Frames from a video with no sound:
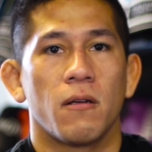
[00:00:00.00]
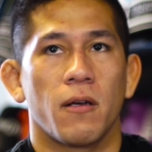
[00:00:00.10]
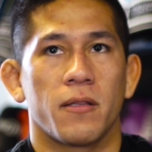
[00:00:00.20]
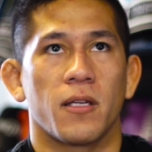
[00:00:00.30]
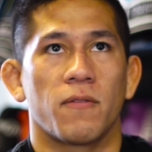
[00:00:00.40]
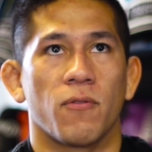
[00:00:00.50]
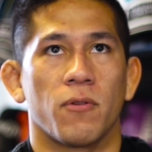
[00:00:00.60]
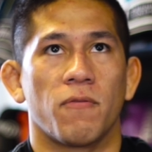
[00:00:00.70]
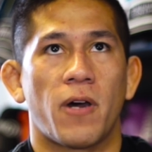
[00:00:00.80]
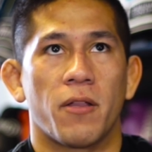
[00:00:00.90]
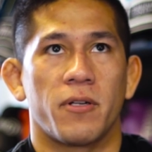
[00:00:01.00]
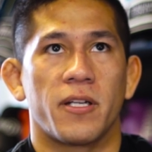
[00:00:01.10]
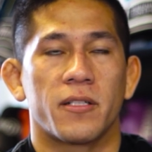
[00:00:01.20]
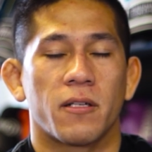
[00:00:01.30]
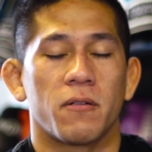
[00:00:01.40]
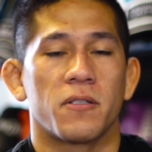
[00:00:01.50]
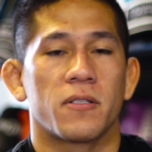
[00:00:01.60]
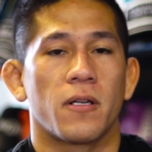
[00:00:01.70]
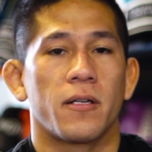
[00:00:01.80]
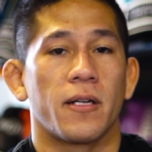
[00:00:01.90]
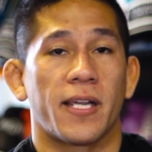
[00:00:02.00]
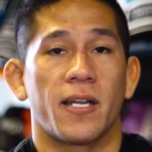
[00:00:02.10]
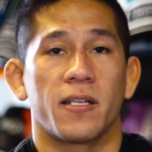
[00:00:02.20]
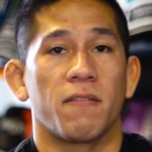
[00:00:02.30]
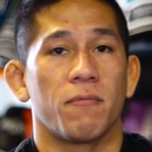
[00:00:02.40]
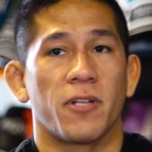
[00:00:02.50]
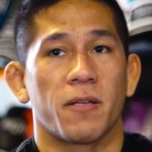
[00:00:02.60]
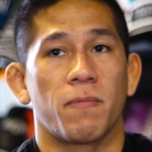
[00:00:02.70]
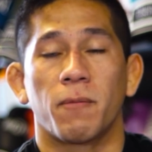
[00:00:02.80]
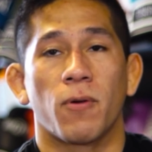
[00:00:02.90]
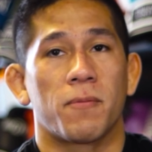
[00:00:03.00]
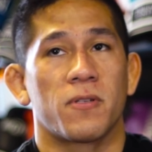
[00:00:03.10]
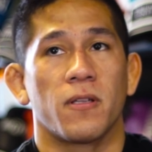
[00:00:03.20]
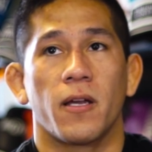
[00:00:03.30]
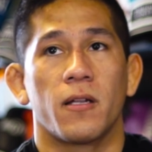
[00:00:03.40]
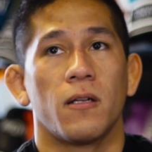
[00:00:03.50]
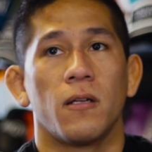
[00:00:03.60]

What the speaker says: I think for the father to get to coach his son, I got to give him like big props for that.